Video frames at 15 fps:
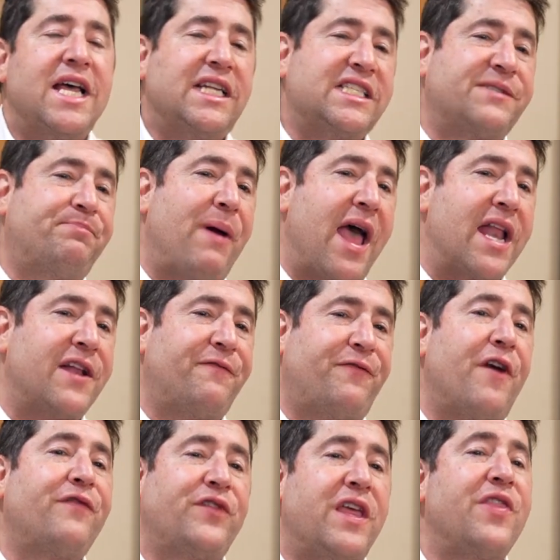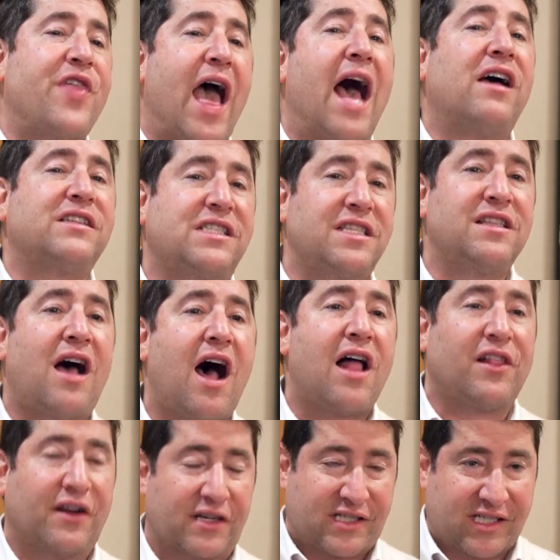spend
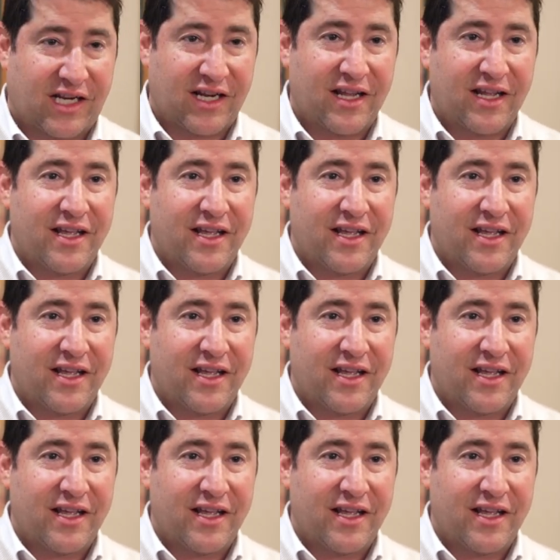$50,000.